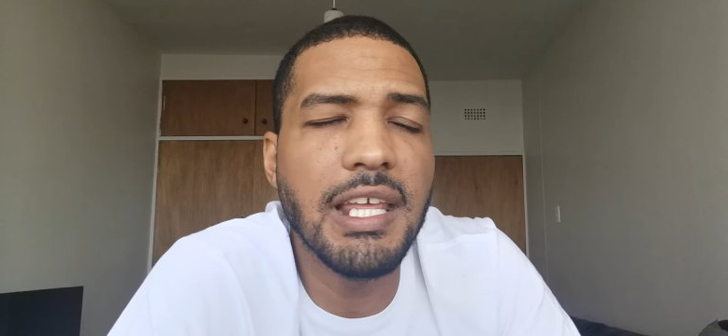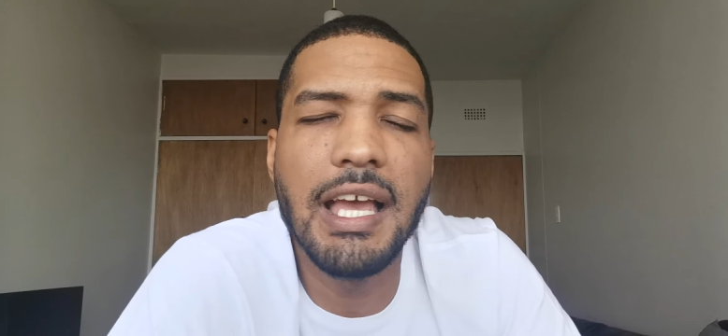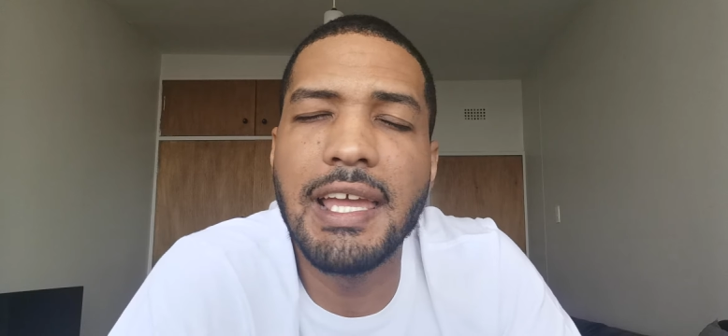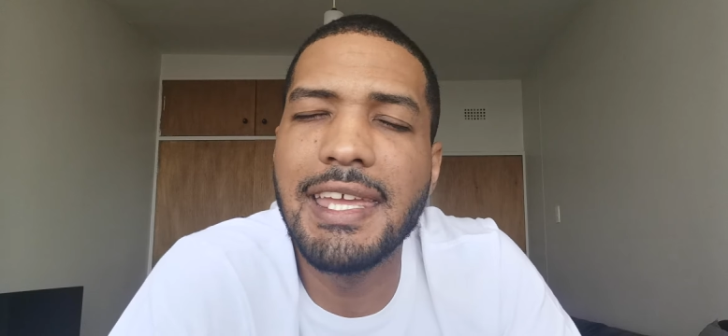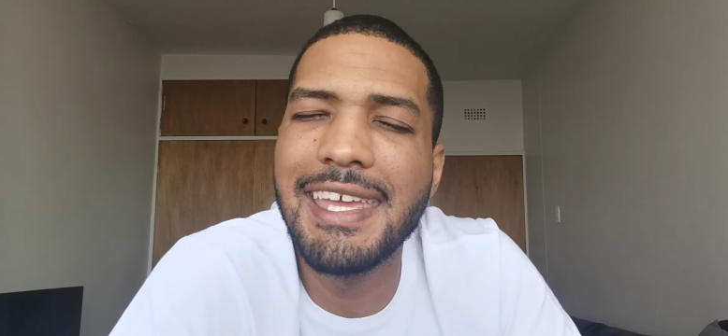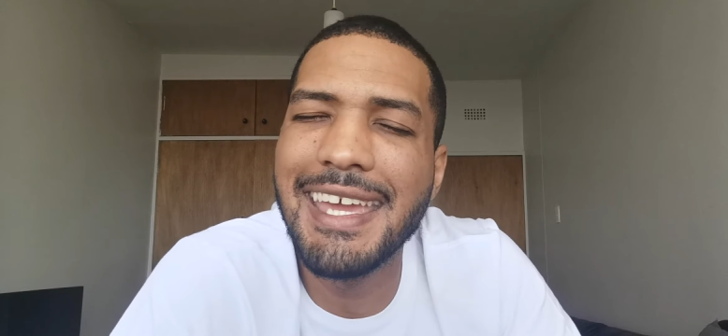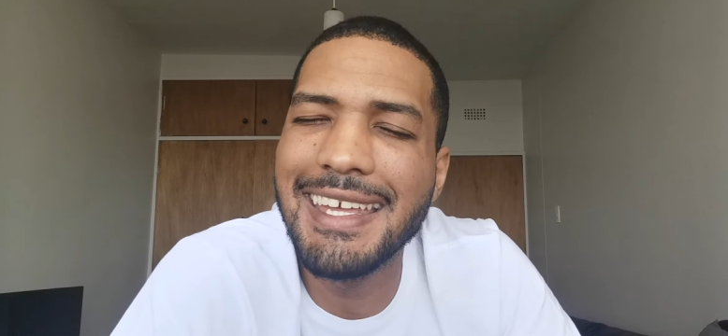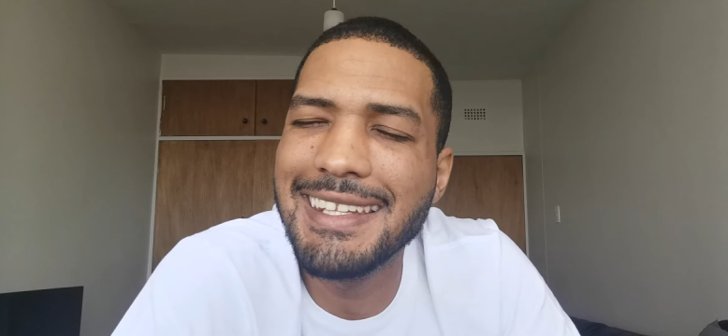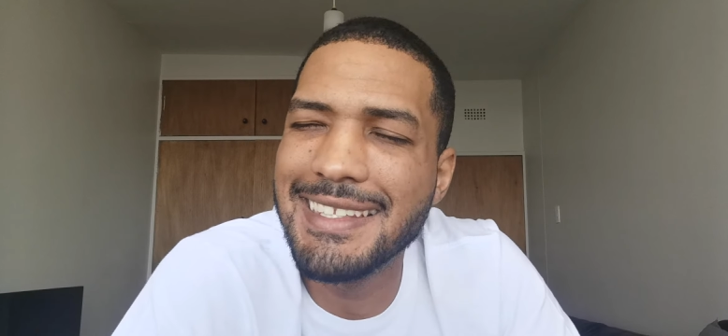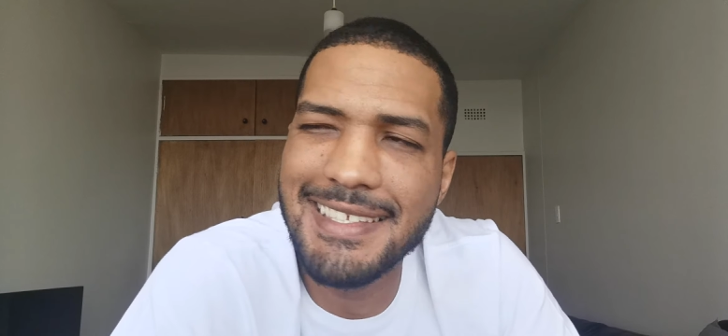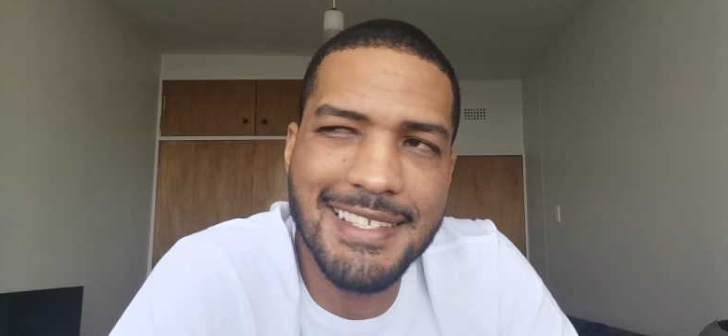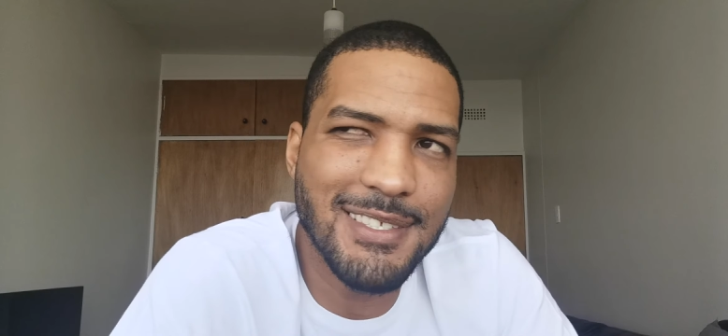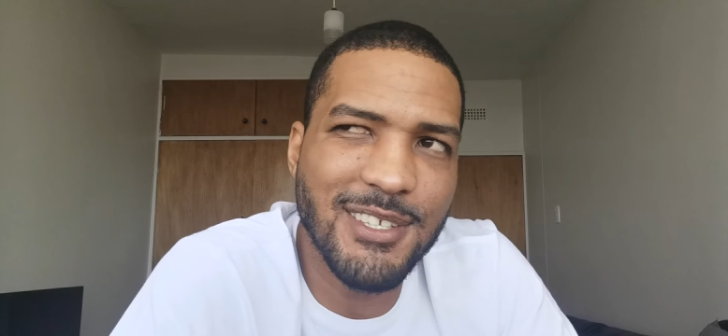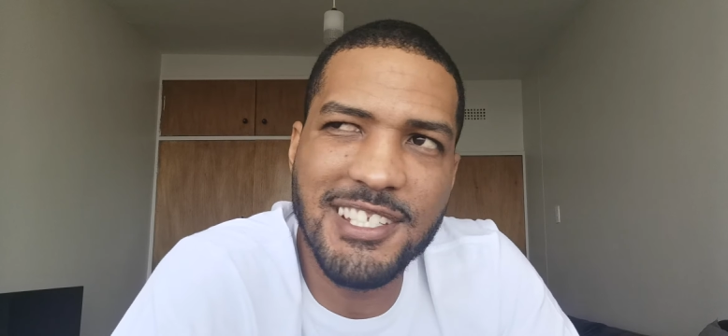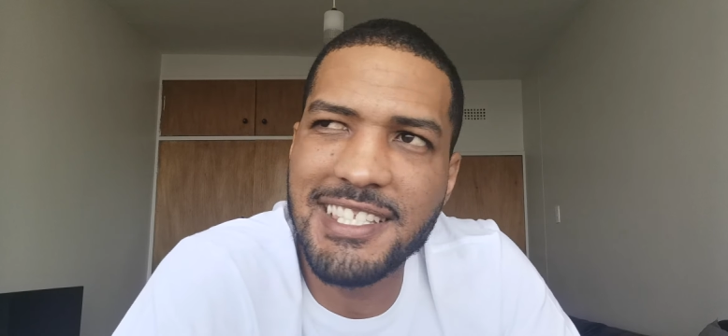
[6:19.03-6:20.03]
Again, this
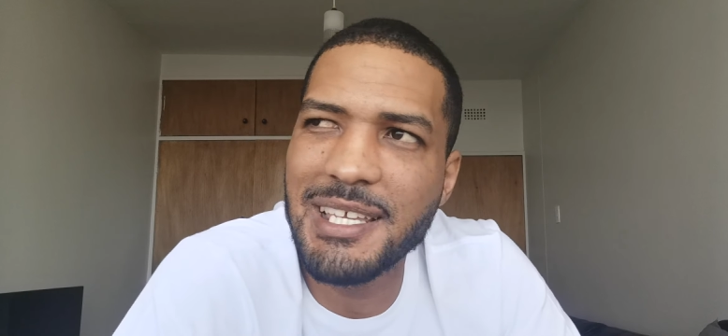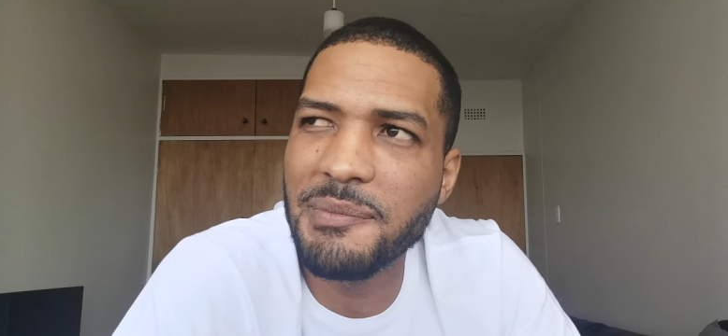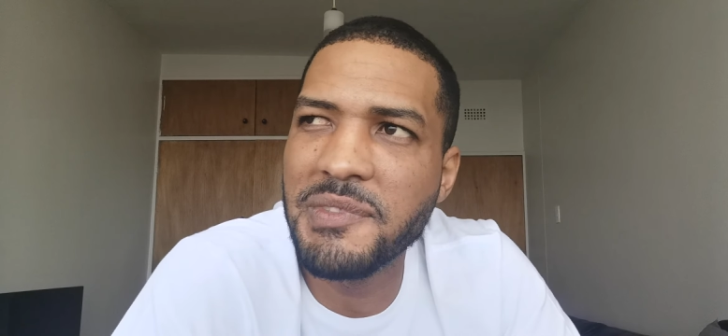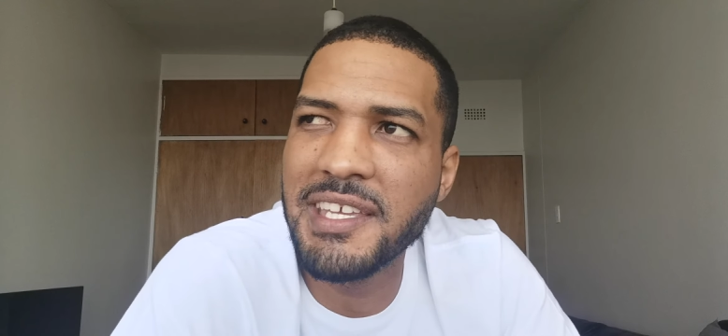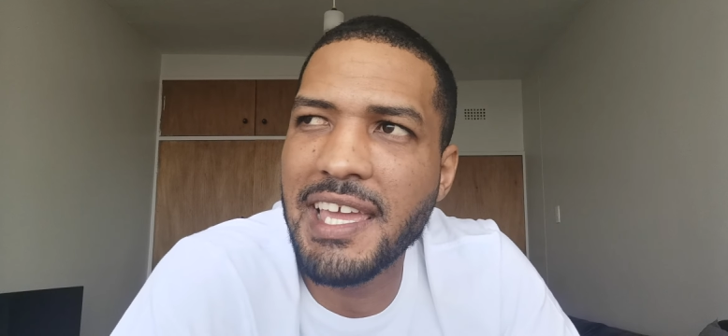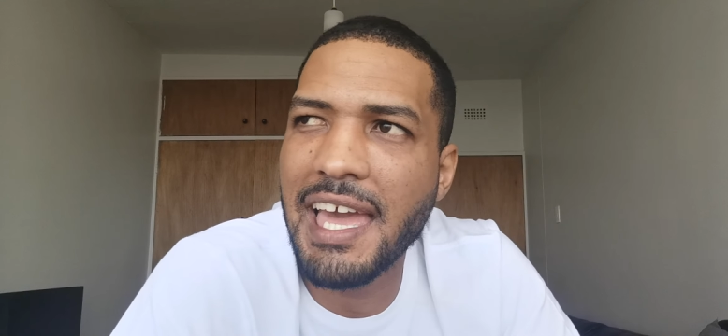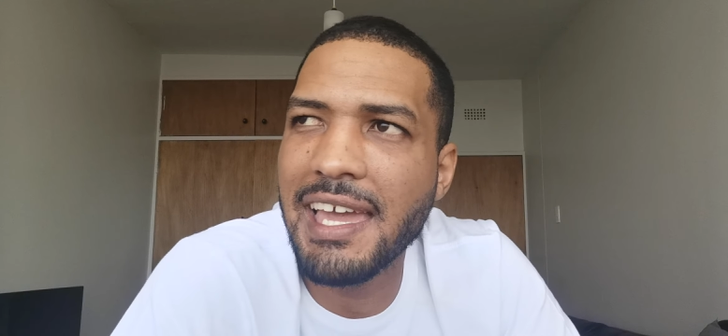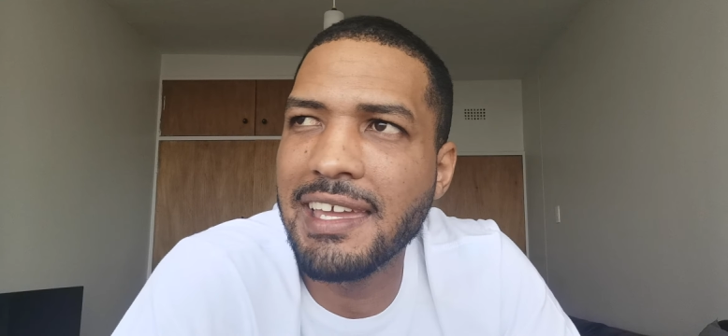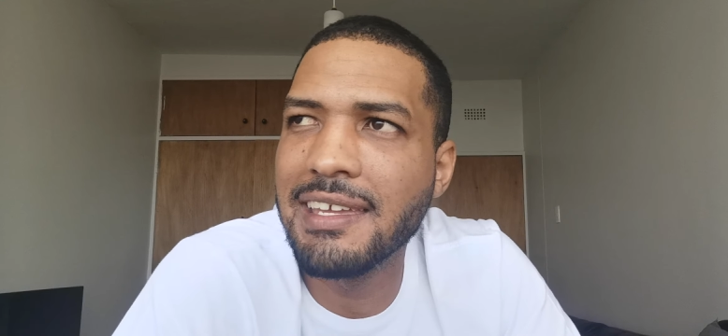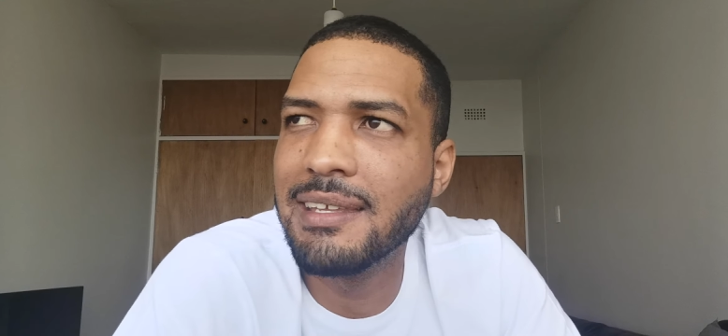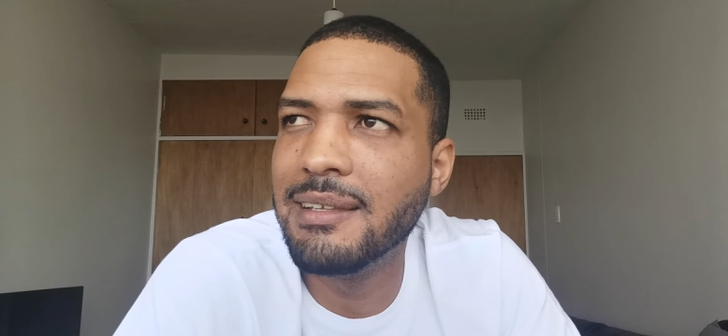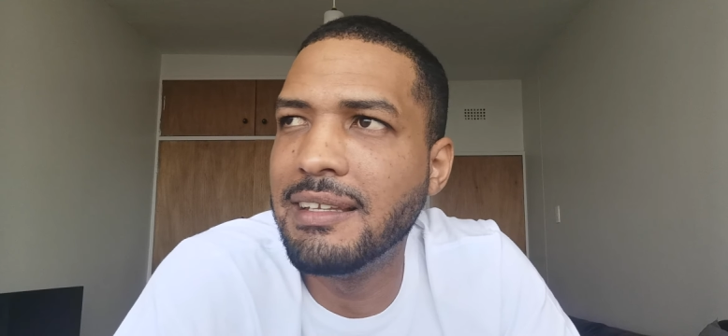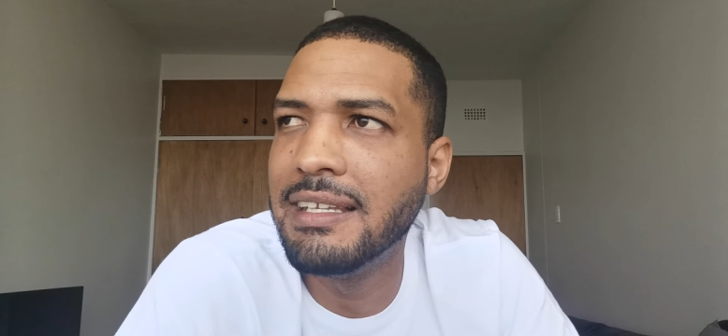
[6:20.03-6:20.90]
is not something I